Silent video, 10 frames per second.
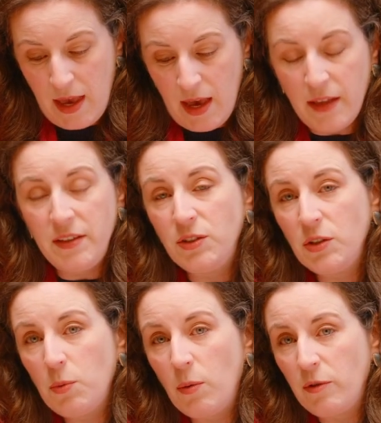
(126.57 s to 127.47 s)
And this
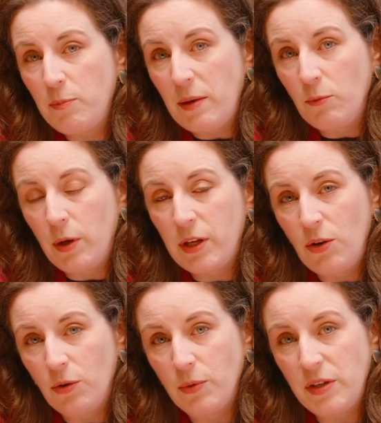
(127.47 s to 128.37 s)
is what we've been working
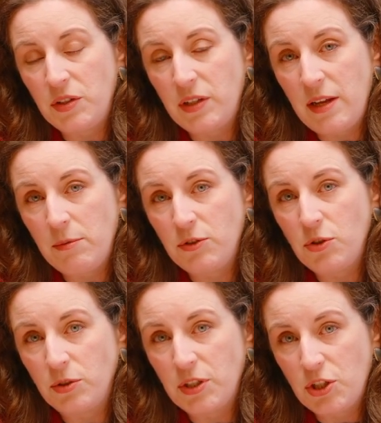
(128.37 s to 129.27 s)
on recently with Dr.